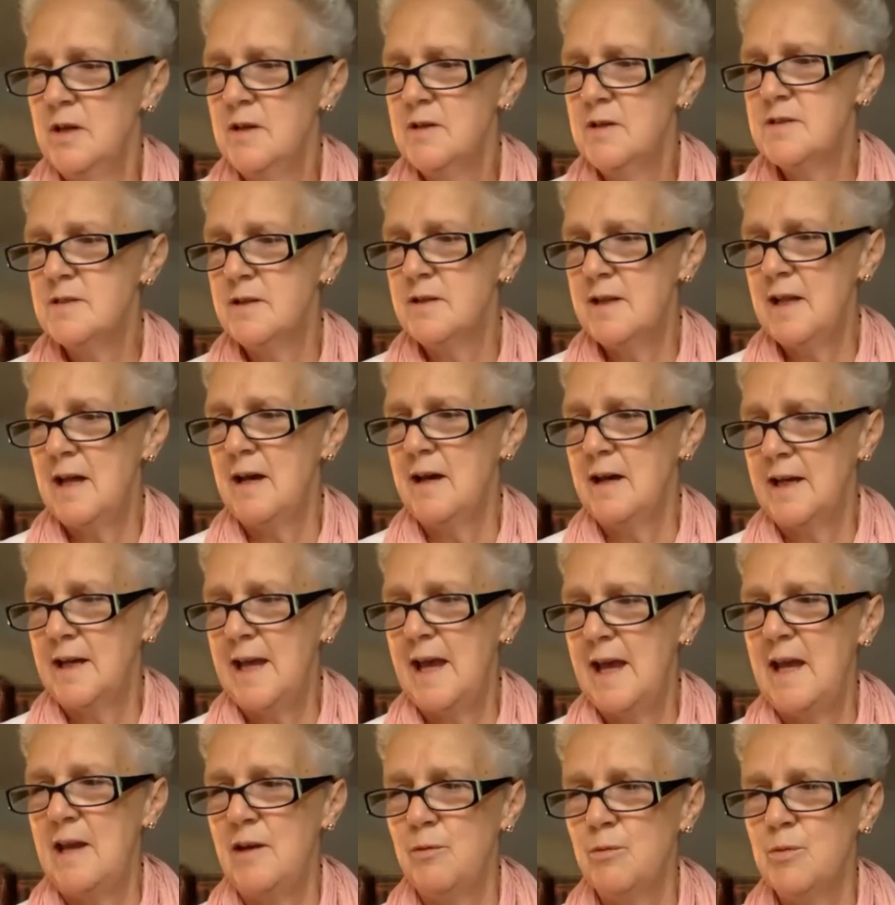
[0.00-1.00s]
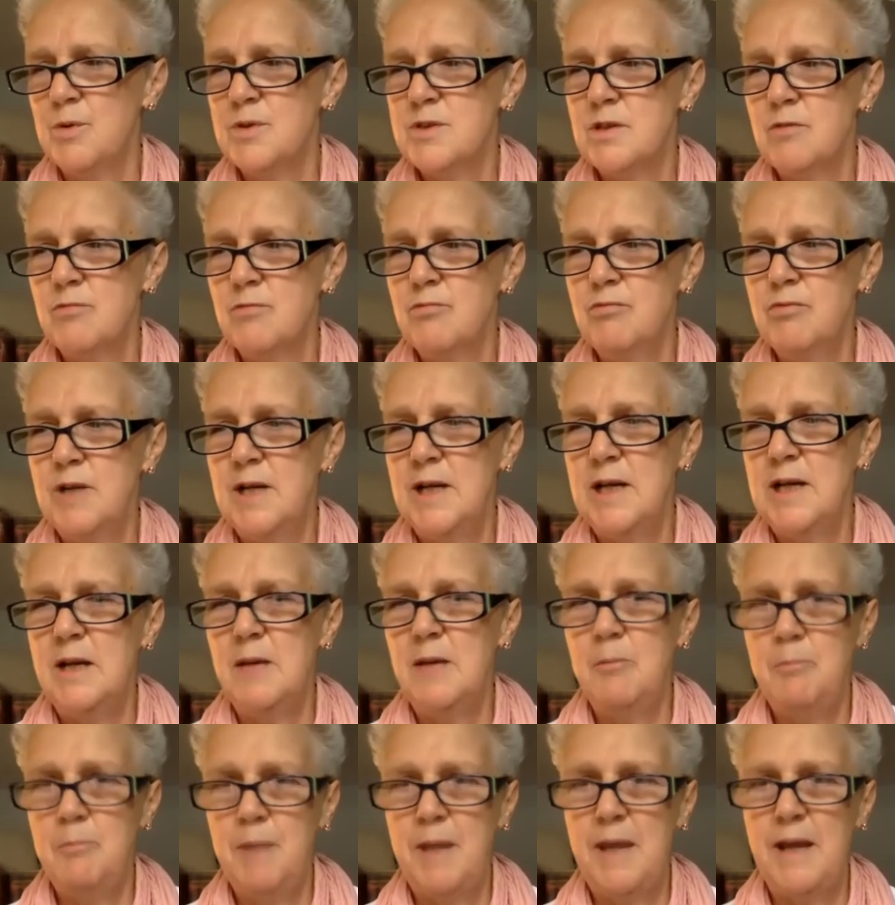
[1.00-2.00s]
So that again was a
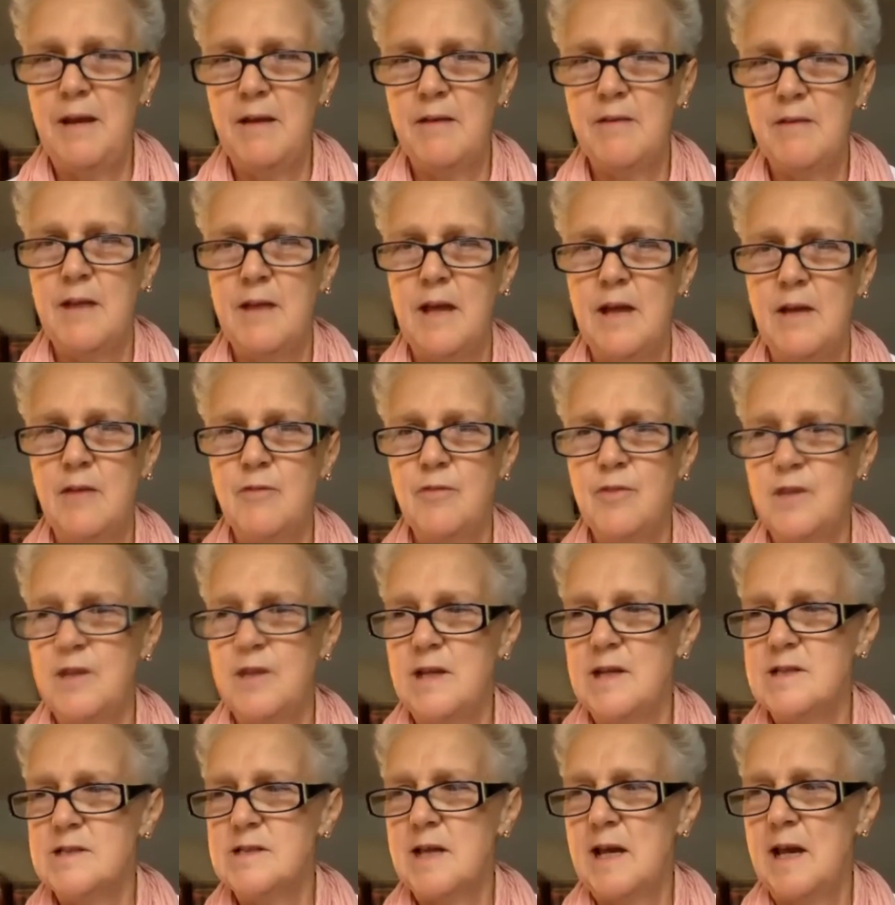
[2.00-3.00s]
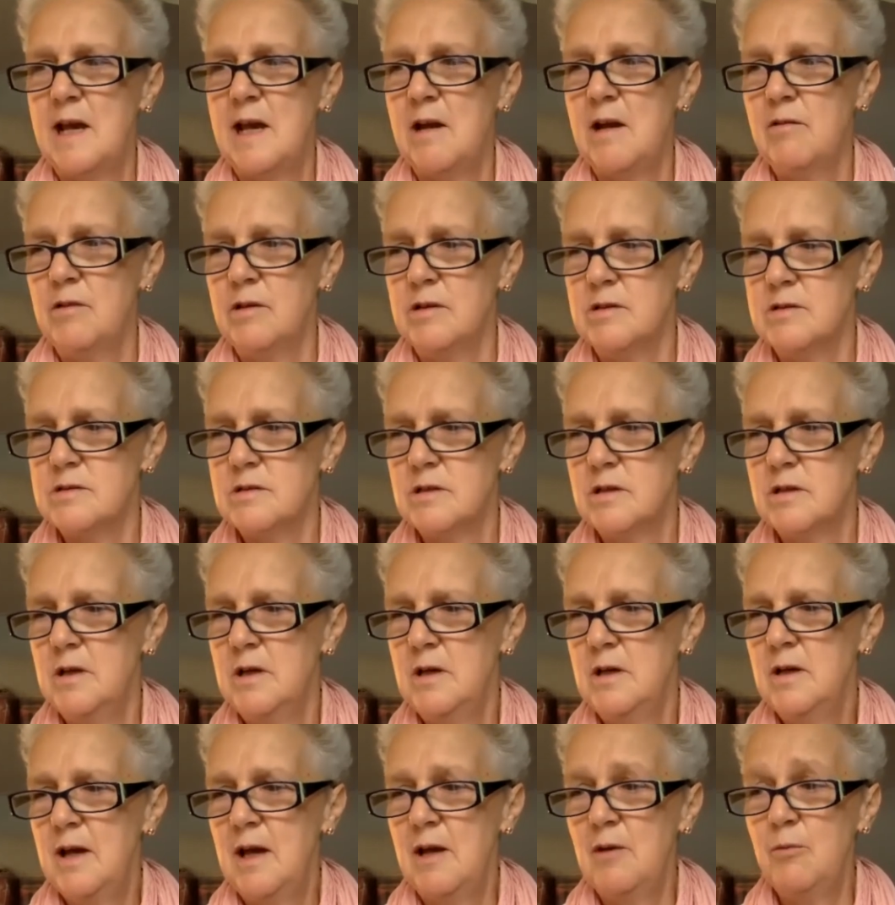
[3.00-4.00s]
really big thing for these carers,
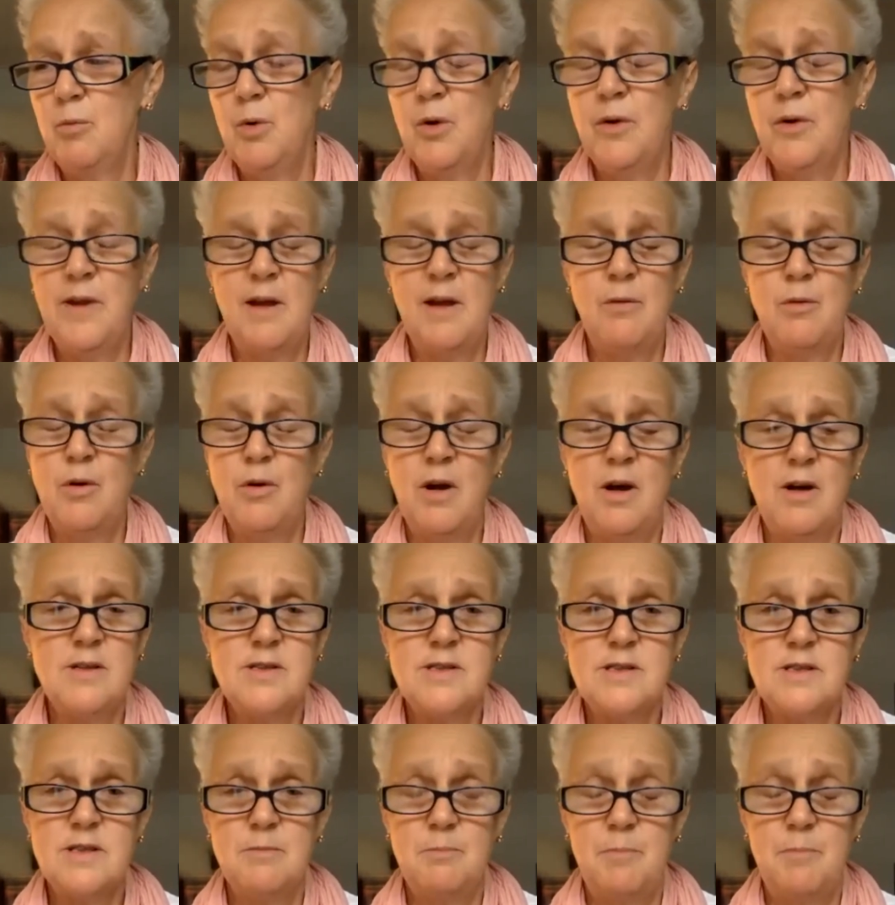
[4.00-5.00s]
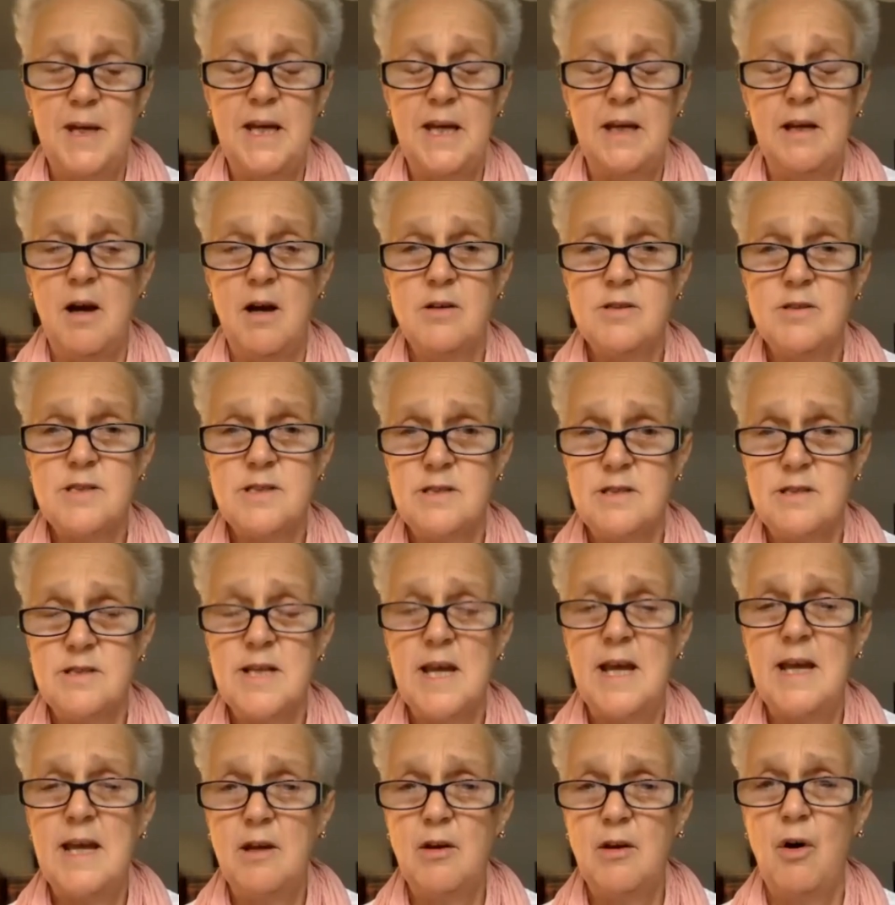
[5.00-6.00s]
and what they were being asked to
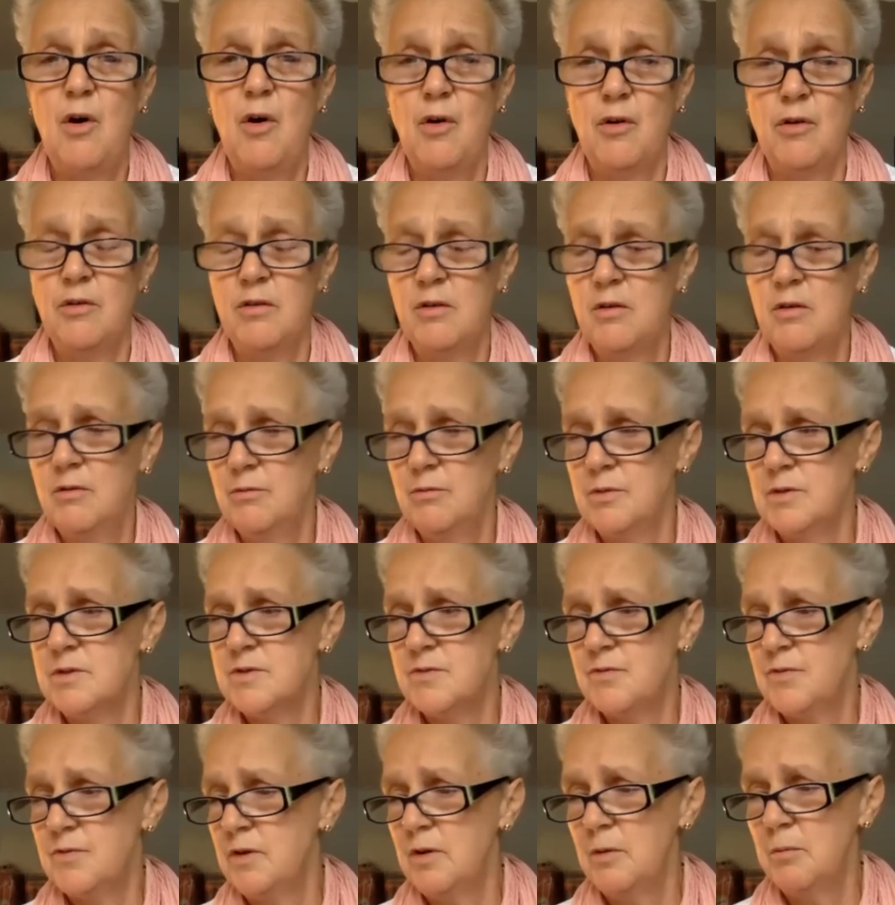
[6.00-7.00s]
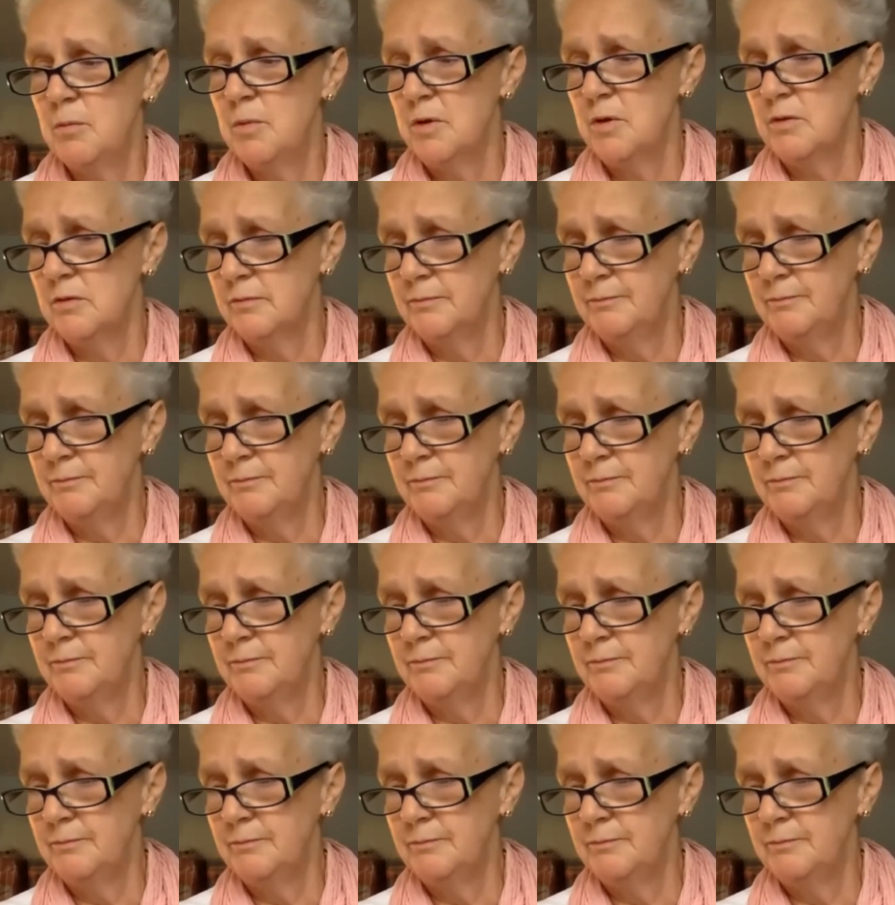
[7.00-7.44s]
take on was phenomenal.